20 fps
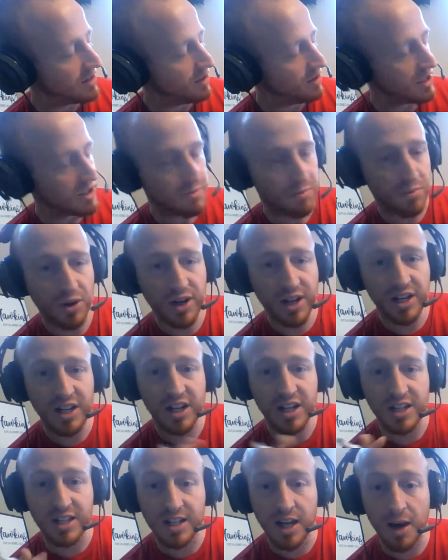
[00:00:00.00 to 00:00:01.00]
You just put in
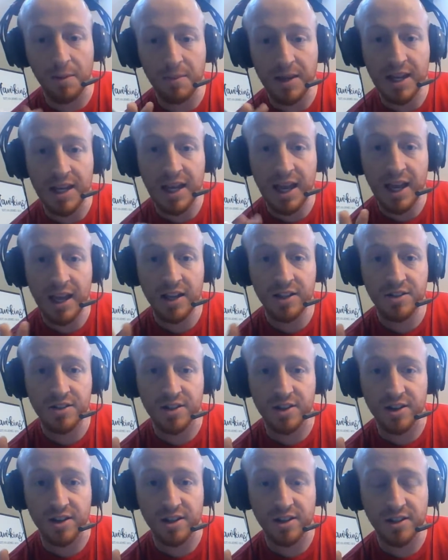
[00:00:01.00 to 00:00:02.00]
a dummy
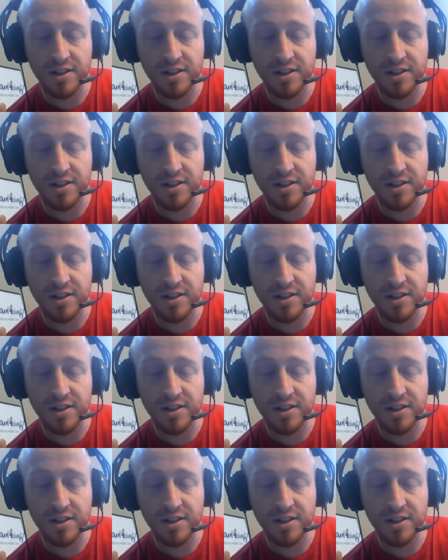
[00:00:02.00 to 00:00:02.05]
answer,